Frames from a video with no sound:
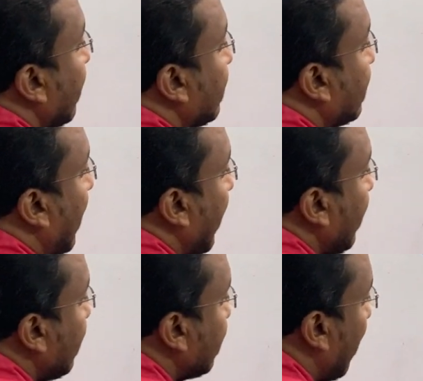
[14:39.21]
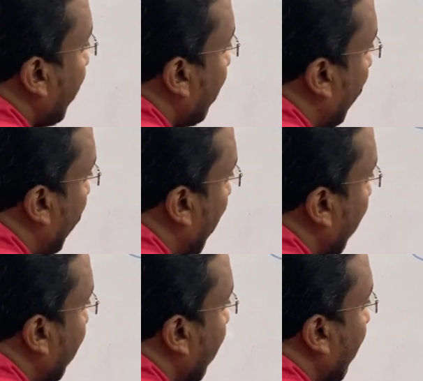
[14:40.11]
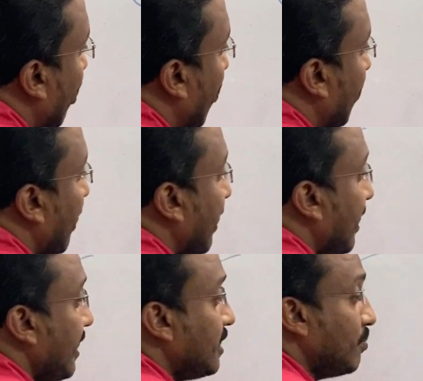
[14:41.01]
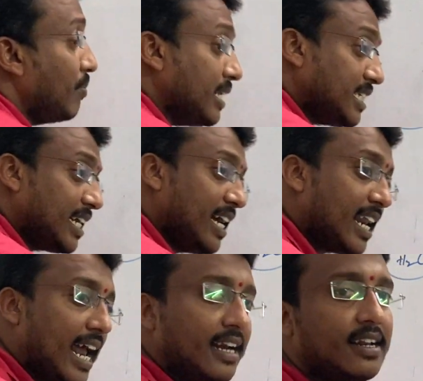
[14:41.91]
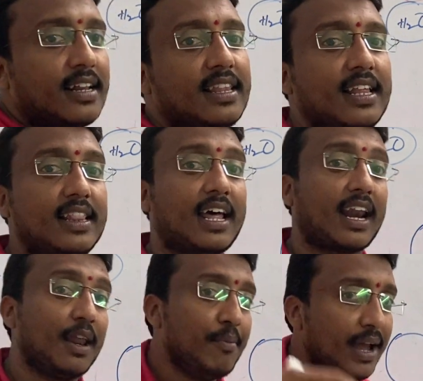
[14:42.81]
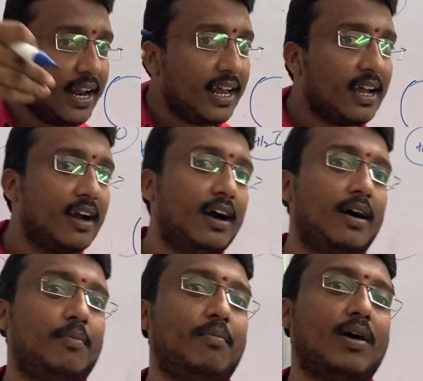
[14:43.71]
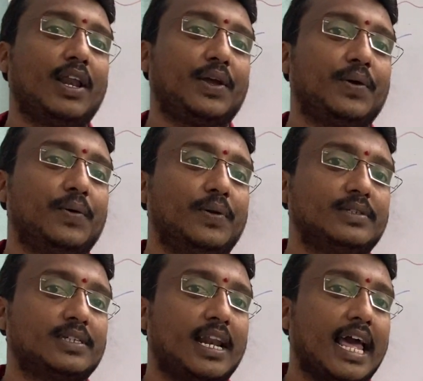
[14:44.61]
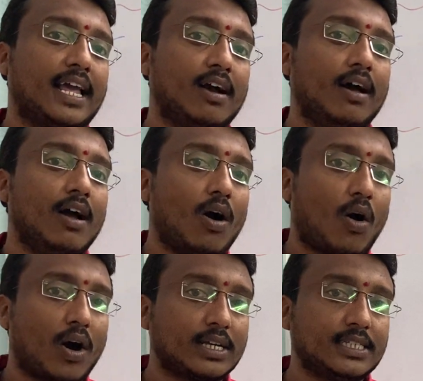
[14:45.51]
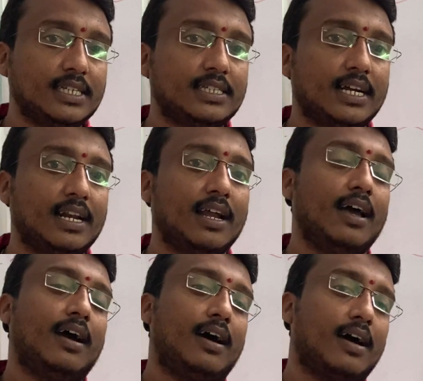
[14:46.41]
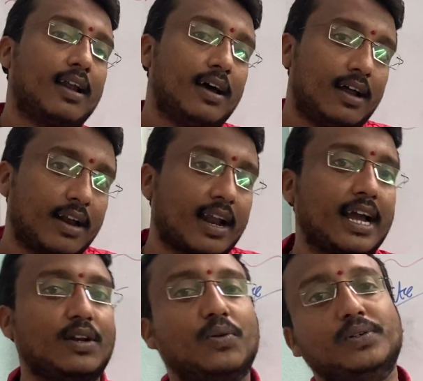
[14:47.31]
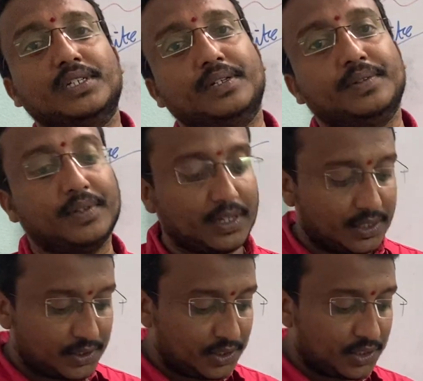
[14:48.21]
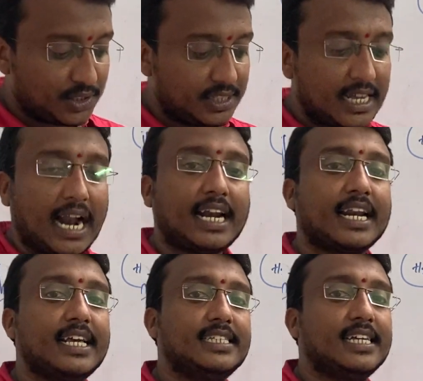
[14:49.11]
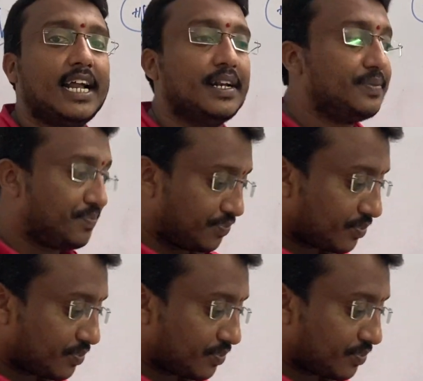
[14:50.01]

size of the water droplet is much greater than the remaining molecules like oxygen or nitrogen. Due to that reason,